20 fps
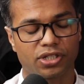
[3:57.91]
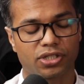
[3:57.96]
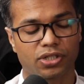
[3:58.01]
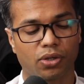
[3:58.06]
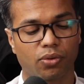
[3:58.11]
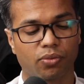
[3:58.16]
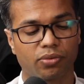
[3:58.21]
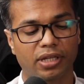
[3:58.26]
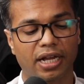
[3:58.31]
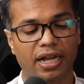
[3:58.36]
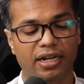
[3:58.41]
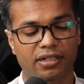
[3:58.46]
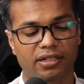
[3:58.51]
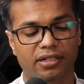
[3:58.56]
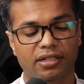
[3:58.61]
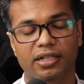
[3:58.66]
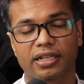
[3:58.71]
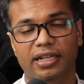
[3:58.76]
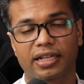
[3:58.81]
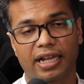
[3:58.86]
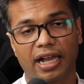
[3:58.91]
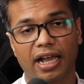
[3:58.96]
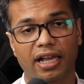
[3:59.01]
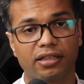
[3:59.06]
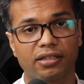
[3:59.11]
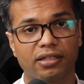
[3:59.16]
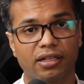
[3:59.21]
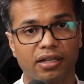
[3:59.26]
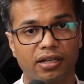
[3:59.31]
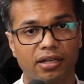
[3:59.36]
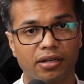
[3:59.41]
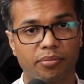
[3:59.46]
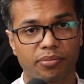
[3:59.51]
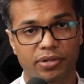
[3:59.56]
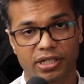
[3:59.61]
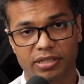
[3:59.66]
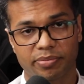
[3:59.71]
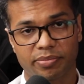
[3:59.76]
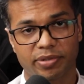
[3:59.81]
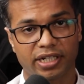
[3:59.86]
So that can
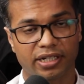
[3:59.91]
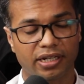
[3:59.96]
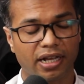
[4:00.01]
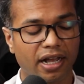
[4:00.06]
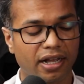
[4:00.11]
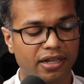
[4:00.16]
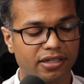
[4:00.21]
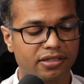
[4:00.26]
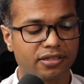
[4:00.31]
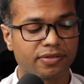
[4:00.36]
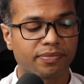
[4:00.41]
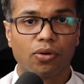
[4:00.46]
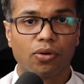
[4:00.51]
precipitate as